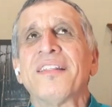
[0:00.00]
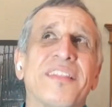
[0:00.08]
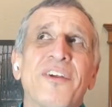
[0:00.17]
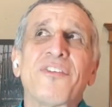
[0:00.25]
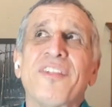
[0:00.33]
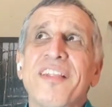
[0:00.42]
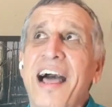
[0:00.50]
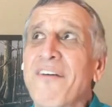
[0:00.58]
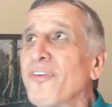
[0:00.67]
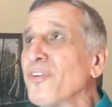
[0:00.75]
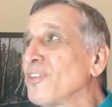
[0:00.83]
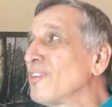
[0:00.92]
there's
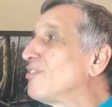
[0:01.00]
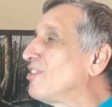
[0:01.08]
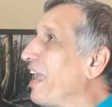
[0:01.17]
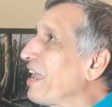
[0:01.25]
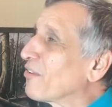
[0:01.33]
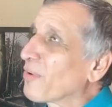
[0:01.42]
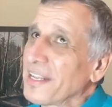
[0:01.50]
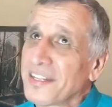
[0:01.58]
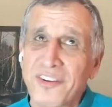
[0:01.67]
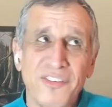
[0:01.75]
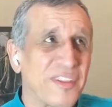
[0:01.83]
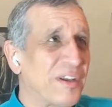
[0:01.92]
levels of change. Right?
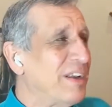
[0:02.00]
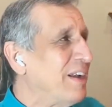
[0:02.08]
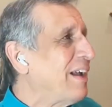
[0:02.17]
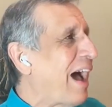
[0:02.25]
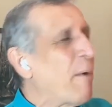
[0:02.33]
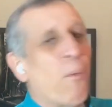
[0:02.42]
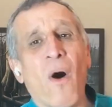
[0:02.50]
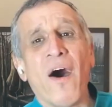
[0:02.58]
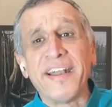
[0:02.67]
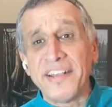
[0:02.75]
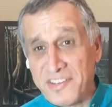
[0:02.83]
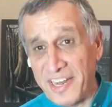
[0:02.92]
There's the I
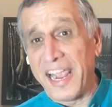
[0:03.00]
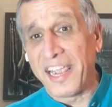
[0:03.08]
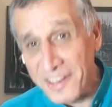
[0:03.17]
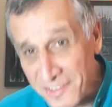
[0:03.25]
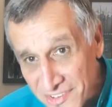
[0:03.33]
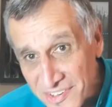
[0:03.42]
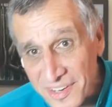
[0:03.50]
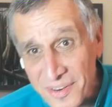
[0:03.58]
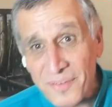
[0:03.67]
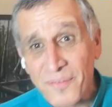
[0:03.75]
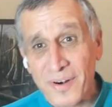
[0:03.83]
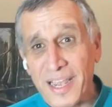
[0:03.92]
want to change,
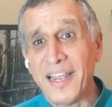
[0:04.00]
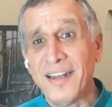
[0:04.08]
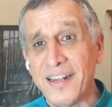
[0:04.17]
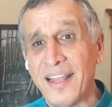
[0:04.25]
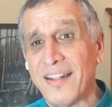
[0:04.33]
right? And